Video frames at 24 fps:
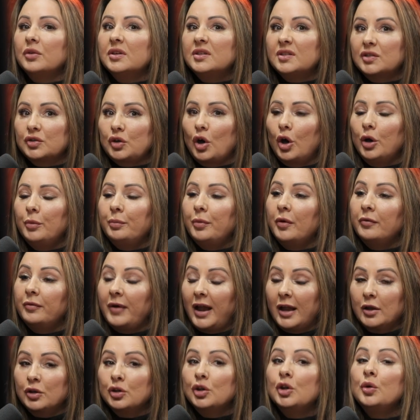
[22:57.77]
the scope of,
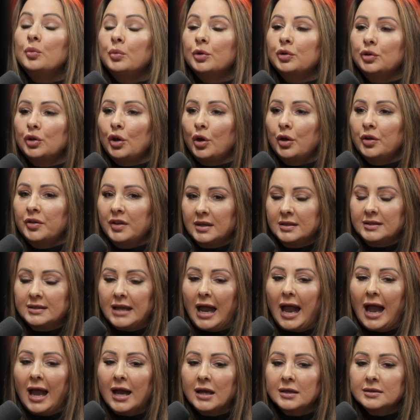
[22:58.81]
and you would know this,
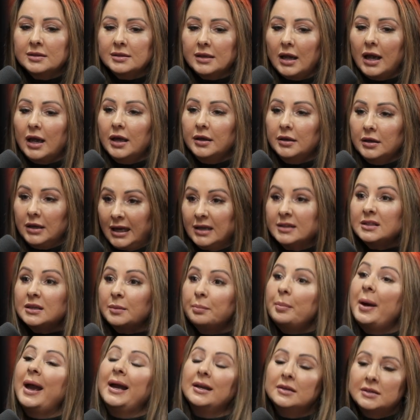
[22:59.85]
as an
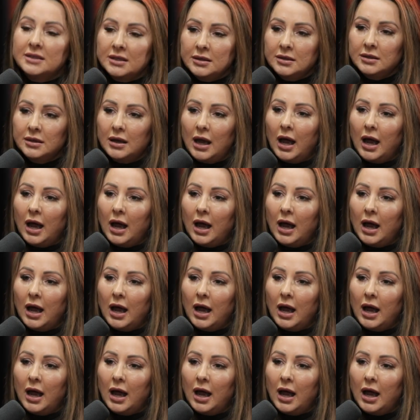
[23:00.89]
independent